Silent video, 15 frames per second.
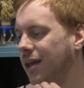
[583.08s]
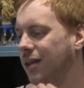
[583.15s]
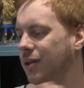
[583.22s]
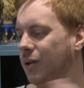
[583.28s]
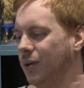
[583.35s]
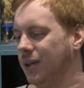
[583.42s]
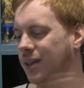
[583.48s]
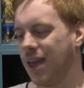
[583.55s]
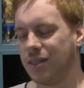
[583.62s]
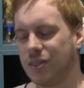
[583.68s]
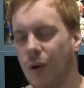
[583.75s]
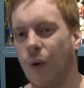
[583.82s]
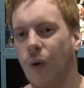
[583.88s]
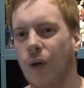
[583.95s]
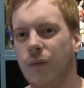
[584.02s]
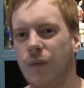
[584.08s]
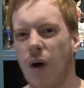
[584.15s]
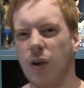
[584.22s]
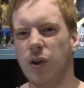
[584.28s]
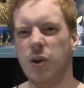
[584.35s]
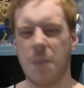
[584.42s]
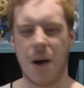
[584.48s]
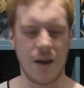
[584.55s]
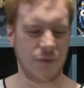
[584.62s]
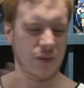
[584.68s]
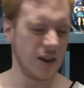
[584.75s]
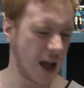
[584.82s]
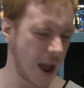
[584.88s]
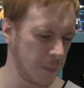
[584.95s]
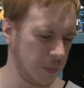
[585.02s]
You can get the whole volume. I
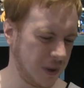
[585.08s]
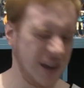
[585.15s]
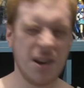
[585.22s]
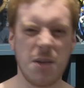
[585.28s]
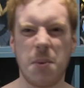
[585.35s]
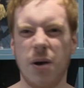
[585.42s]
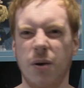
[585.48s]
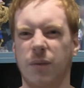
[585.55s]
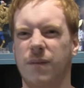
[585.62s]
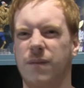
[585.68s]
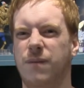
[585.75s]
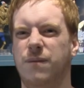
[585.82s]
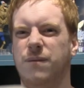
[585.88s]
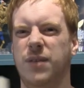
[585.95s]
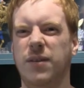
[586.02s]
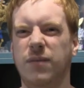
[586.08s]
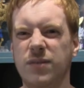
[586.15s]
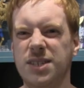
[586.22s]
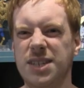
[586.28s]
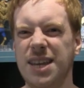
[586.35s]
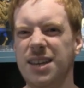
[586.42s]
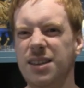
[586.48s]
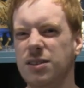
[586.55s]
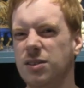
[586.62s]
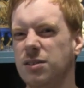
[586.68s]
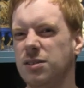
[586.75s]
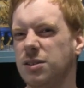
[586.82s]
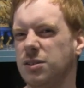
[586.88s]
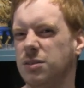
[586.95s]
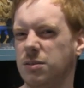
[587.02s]
think I paid about
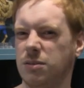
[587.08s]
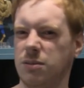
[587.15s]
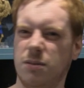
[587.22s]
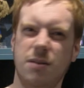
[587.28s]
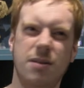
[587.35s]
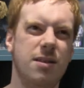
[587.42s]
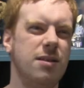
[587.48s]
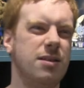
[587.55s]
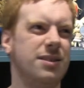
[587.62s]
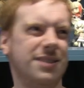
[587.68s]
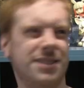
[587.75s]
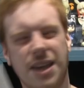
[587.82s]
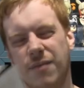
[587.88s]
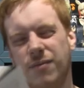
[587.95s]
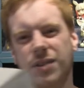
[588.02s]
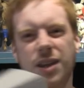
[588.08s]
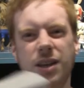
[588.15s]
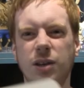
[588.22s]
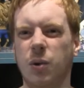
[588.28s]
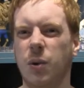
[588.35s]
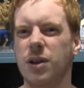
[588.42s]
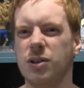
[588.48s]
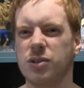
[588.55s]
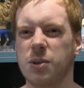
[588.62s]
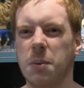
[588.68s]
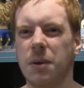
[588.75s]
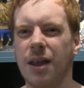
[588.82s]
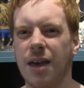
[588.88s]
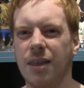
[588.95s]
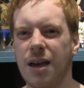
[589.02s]
15 to £17 or
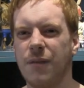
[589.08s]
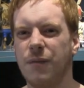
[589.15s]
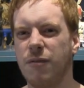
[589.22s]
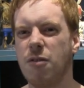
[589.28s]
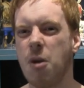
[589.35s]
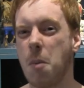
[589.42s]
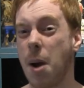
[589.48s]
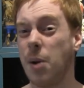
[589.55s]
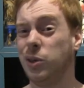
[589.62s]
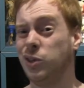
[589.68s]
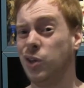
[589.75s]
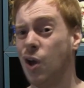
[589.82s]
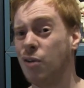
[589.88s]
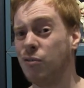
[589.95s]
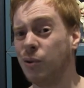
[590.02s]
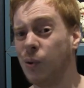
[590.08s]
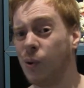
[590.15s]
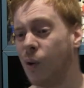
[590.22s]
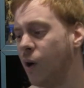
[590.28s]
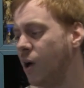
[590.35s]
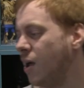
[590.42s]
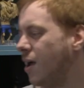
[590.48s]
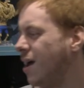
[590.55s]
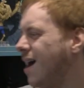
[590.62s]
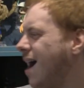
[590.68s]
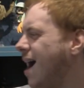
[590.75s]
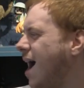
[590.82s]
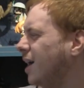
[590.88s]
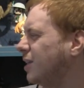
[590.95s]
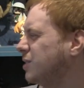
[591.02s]
something like that for about a year ago.
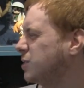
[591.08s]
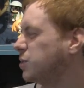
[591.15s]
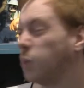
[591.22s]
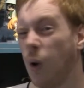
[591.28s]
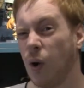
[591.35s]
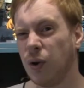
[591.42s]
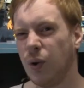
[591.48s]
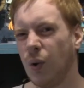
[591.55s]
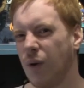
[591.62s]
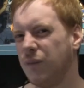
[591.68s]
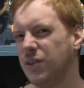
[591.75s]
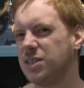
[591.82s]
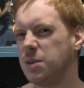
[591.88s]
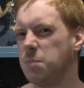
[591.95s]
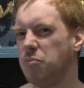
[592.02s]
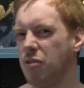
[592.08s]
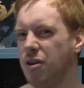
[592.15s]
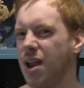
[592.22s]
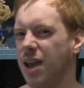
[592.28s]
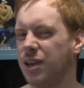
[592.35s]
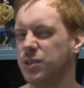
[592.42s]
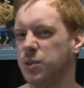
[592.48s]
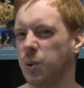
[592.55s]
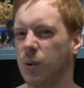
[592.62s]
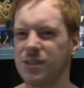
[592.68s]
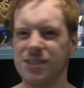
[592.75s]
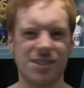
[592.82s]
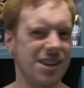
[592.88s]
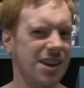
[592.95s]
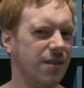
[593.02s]
I don't know if it's in print. I
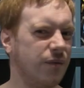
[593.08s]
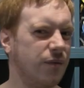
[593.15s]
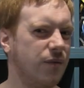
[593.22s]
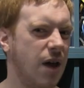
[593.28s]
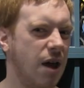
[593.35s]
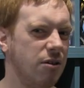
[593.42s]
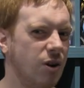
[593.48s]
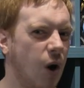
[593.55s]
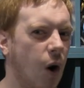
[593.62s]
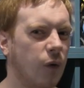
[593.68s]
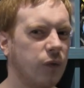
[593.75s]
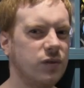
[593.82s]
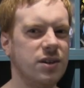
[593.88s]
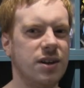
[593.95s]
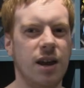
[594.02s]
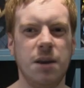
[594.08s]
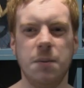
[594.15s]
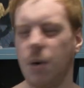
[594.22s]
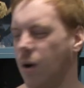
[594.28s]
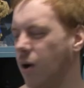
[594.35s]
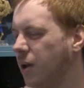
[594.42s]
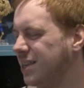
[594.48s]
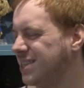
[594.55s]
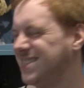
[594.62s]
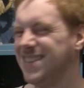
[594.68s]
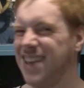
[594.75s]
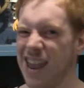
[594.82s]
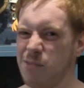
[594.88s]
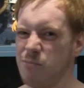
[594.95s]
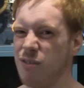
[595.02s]
don't see it very often anymore. It's
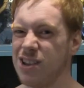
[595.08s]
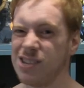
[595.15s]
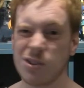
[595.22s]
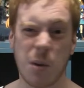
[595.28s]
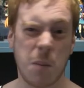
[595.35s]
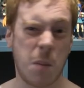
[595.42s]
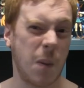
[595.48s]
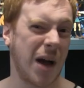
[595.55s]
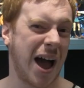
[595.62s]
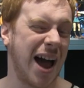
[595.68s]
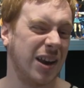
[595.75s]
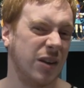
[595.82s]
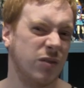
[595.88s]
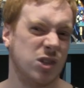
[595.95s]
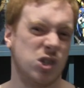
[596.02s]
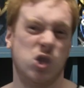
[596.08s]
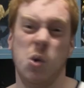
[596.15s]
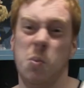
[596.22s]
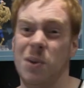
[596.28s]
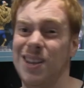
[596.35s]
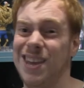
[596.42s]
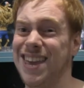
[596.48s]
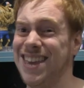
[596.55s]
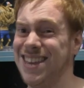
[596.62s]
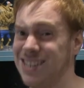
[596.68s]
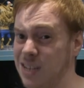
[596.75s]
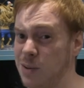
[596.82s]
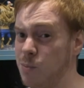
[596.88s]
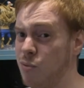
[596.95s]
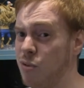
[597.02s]
Yen Press, so I'm kind of assuming it
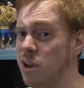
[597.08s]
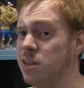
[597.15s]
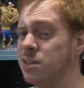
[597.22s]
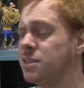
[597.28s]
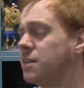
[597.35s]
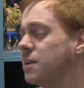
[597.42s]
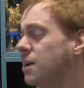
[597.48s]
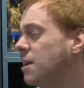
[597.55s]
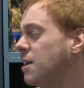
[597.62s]
is in print.